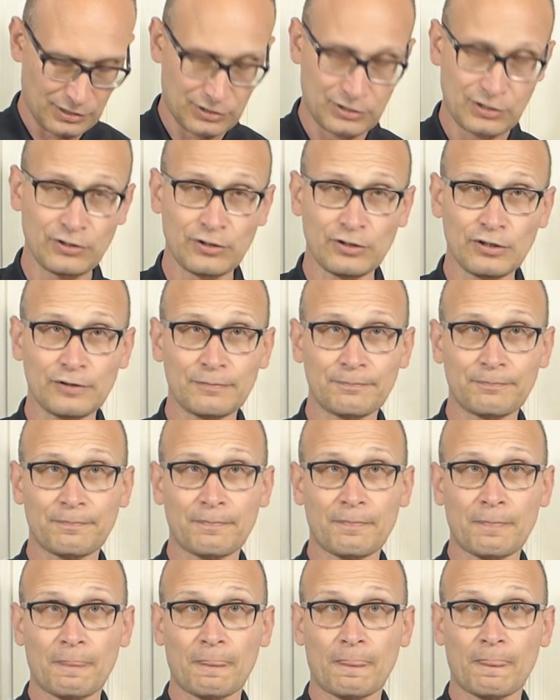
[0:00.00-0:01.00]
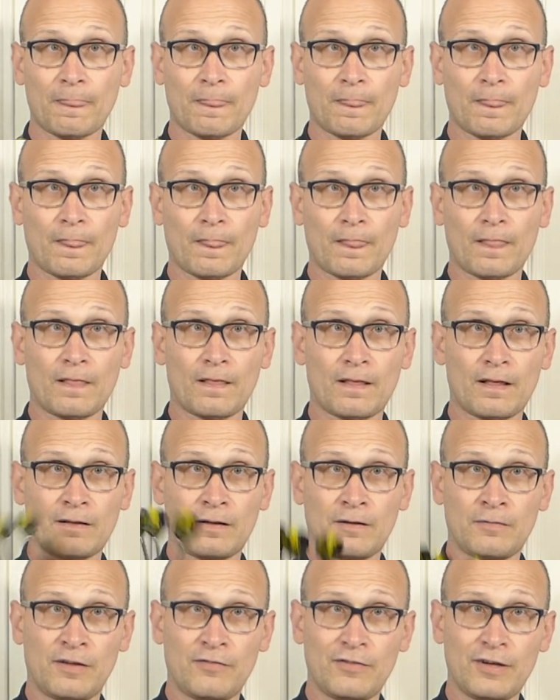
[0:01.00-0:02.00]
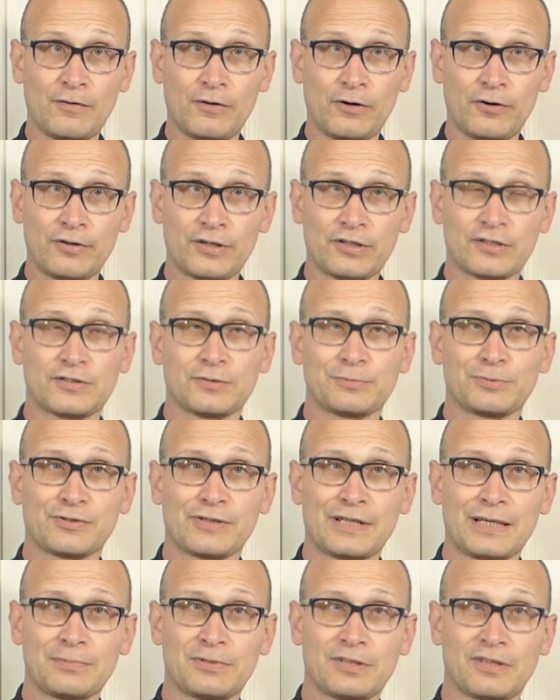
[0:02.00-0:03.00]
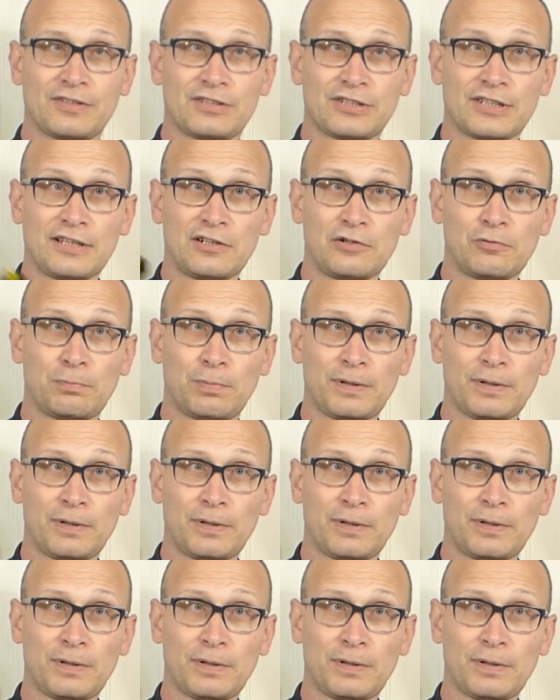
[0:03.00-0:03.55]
so, if you haven't already subscribed to the channel,